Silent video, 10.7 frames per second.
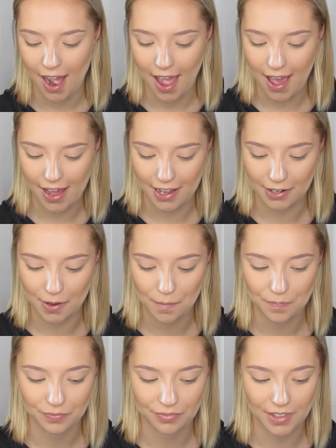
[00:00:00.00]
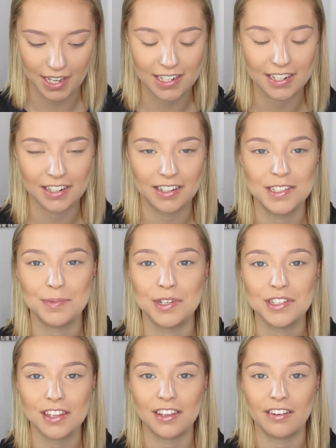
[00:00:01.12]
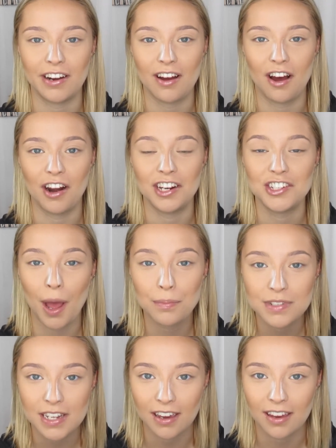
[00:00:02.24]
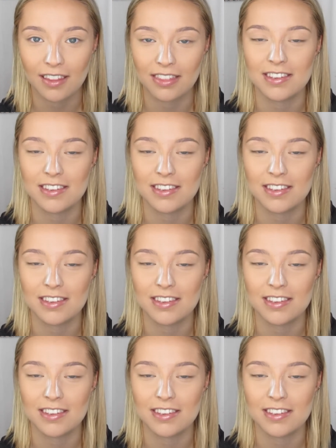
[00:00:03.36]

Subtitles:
And he did a conspiracy theory on chapstick,